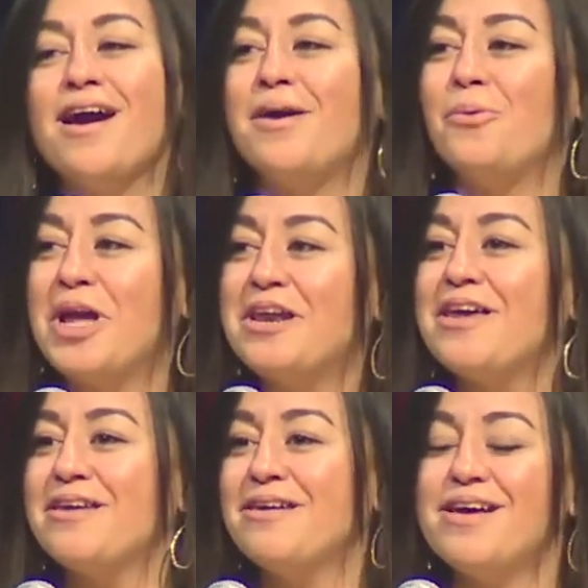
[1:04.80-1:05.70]
went
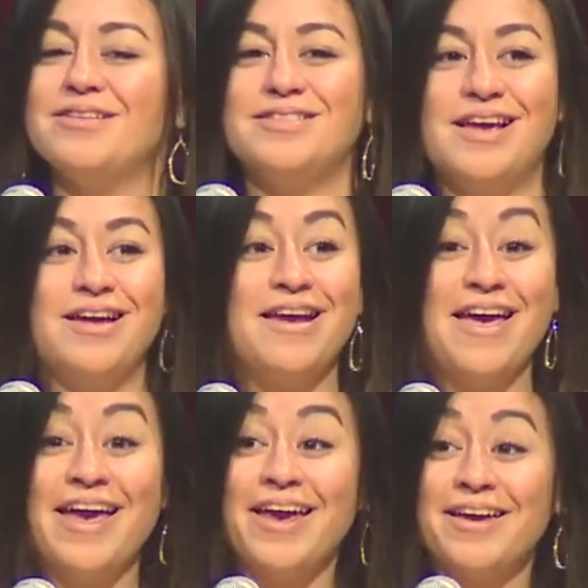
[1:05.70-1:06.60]
in and said,
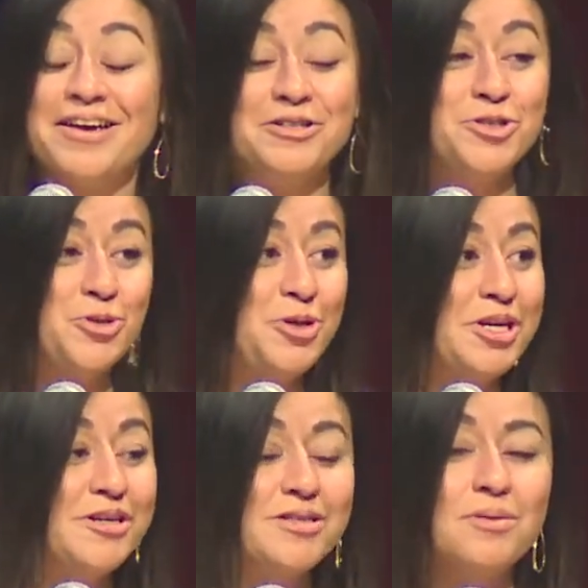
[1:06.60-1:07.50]
hey, in 2
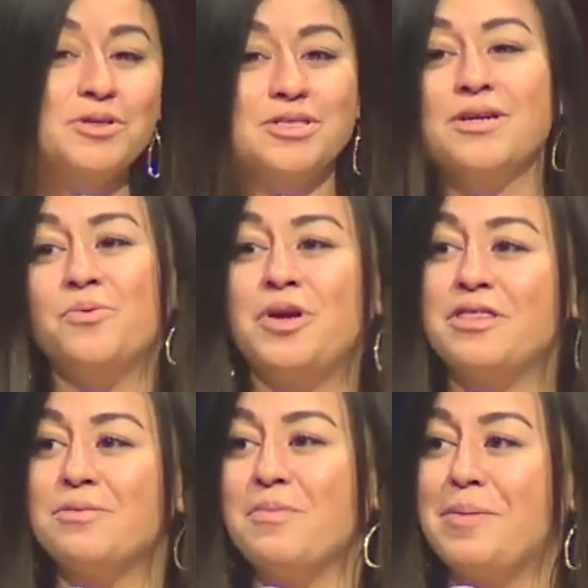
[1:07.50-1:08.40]
years I'll be done
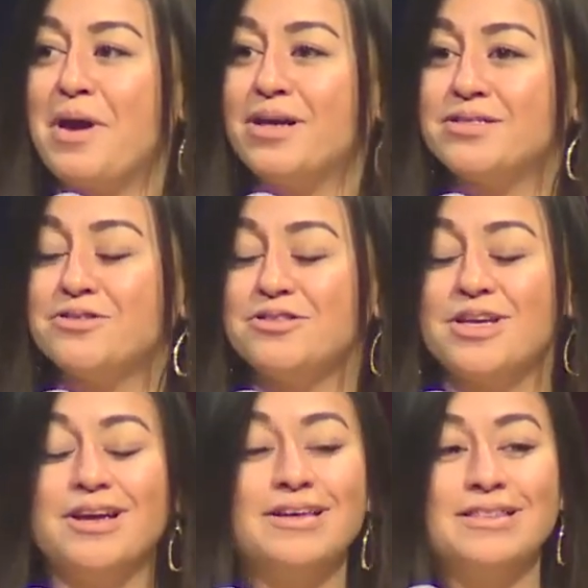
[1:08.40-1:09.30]
with my master's
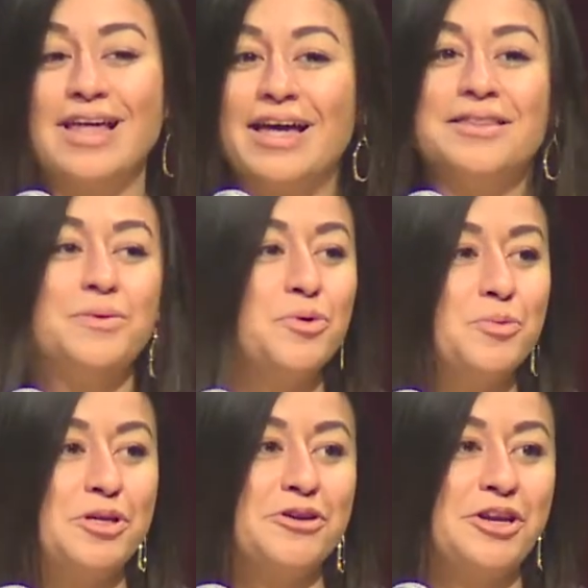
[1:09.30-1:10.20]
and gladly will
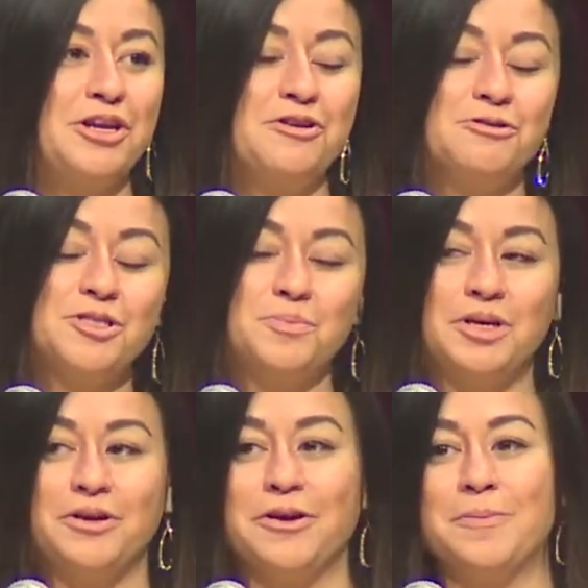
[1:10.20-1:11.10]
be your keynote
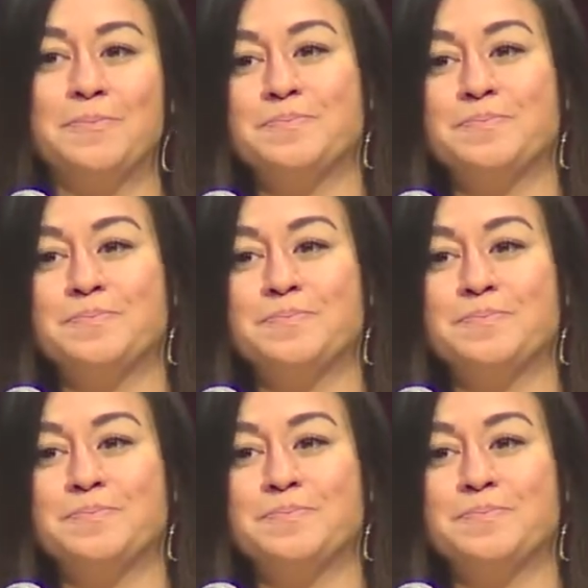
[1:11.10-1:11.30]
speaker.